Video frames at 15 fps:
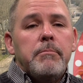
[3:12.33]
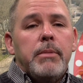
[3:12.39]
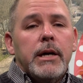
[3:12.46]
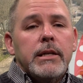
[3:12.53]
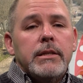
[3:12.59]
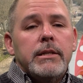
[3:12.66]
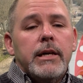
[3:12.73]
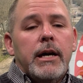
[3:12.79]

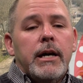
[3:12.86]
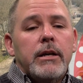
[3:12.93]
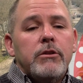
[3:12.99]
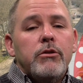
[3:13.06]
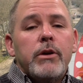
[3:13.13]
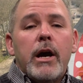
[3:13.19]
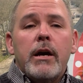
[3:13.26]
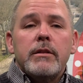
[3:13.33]
But
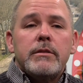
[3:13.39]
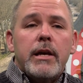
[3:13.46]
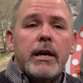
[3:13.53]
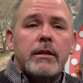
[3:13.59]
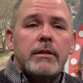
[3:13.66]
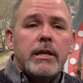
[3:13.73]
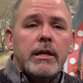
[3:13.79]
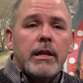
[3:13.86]
you
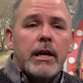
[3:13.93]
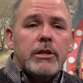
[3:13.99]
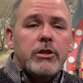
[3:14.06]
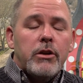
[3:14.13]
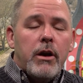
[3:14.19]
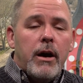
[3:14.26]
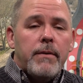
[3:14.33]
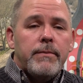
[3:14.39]
contact the
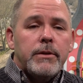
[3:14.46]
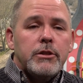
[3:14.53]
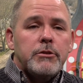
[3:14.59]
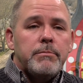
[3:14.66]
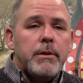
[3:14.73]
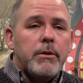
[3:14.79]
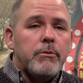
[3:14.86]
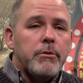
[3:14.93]
election office,
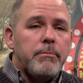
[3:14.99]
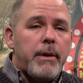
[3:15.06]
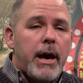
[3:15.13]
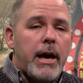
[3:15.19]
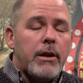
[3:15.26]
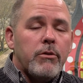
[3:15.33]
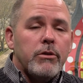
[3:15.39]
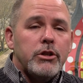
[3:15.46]
speak with
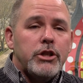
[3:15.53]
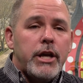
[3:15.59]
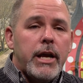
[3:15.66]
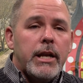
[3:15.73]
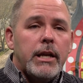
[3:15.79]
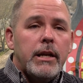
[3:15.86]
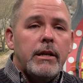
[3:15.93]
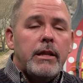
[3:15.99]
Pat or
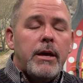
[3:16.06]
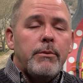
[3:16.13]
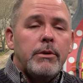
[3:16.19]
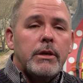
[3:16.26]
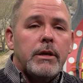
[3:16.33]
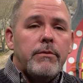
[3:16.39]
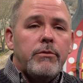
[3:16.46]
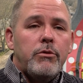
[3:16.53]
Janet, and they
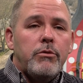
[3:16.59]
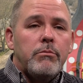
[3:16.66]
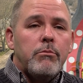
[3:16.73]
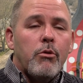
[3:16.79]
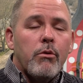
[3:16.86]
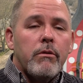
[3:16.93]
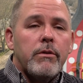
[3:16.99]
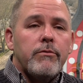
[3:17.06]
will give you
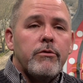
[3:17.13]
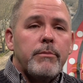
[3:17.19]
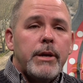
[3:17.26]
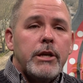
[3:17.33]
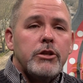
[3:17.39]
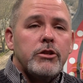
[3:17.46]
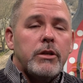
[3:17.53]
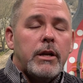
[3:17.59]
more
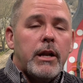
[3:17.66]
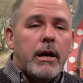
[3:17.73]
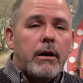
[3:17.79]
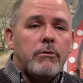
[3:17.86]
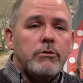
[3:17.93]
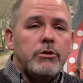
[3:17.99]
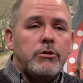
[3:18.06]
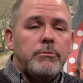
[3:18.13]
information on
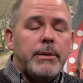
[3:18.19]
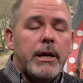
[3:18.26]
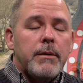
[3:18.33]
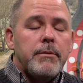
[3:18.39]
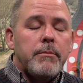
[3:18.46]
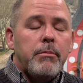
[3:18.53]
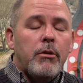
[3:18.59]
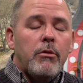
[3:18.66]
how to
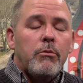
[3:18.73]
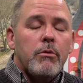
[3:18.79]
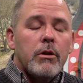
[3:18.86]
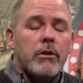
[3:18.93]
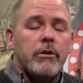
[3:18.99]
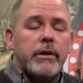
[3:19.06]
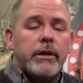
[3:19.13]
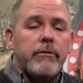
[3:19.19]
become a poll
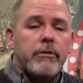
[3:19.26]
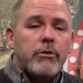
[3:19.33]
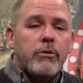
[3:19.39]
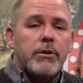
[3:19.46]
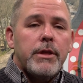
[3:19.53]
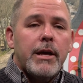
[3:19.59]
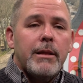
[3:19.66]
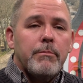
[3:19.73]
worker here in
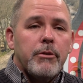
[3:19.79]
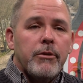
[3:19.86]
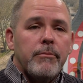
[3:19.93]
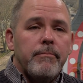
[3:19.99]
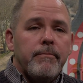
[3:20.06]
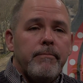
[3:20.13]
North Attleboro.